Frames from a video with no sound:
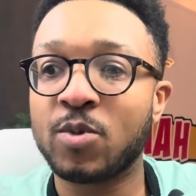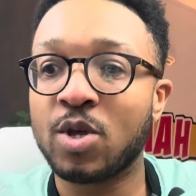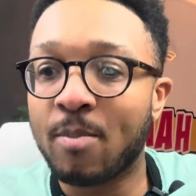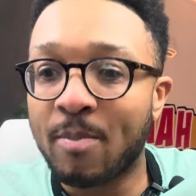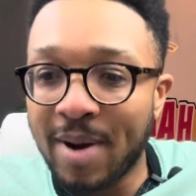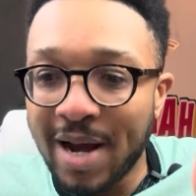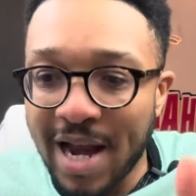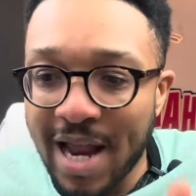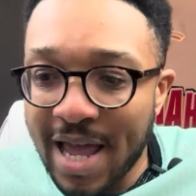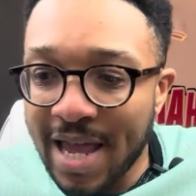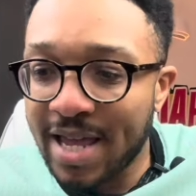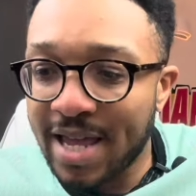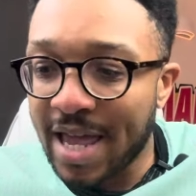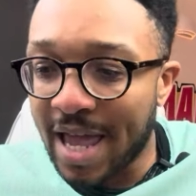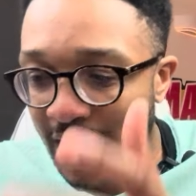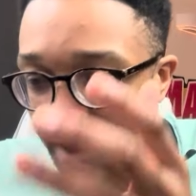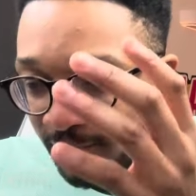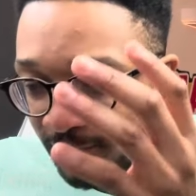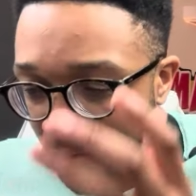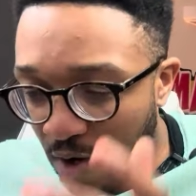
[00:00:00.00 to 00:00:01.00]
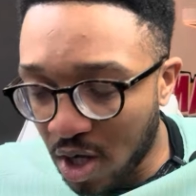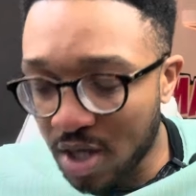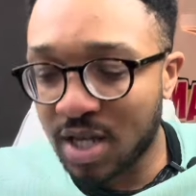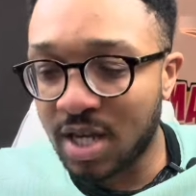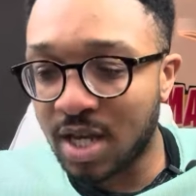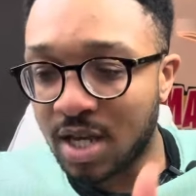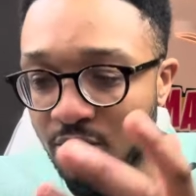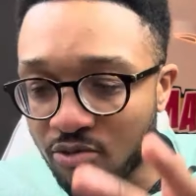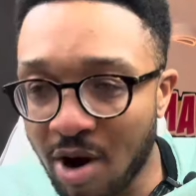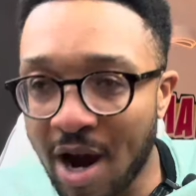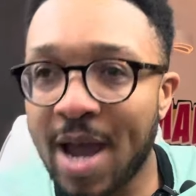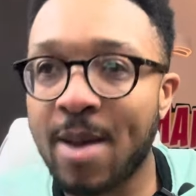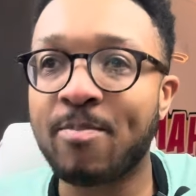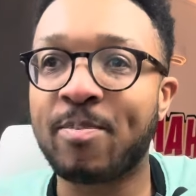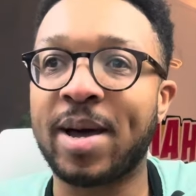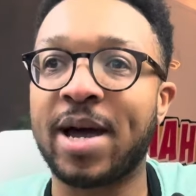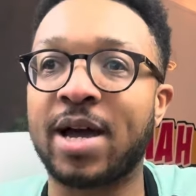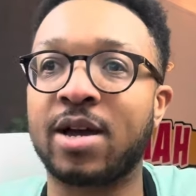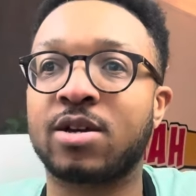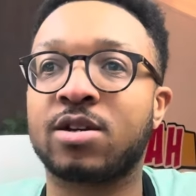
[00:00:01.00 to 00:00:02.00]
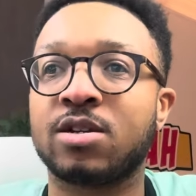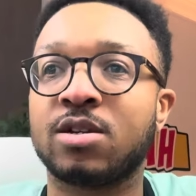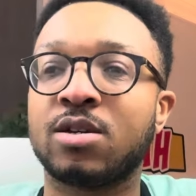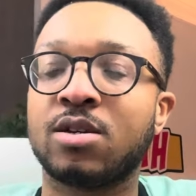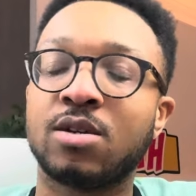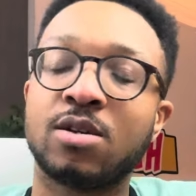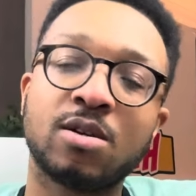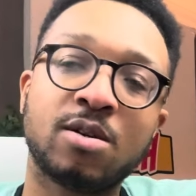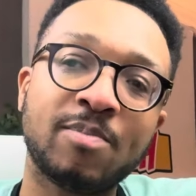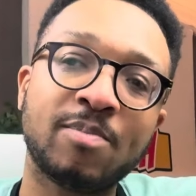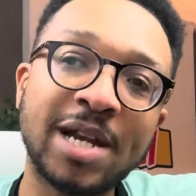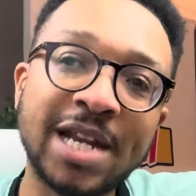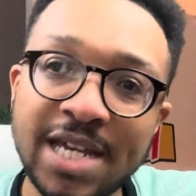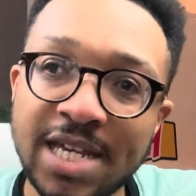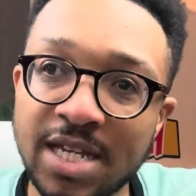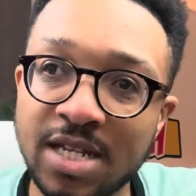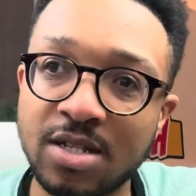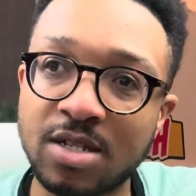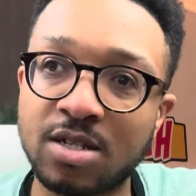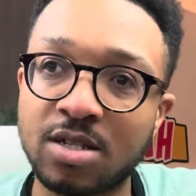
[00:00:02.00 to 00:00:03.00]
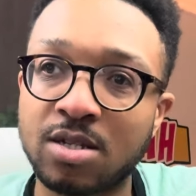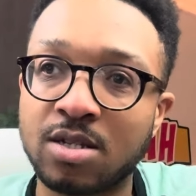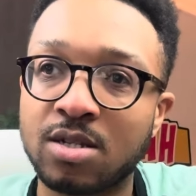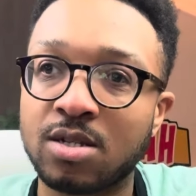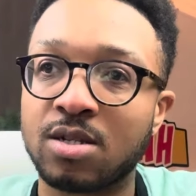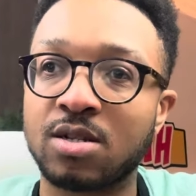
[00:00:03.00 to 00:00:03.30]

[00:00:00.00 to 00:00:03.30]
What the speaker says: Play a fucking right back. Please.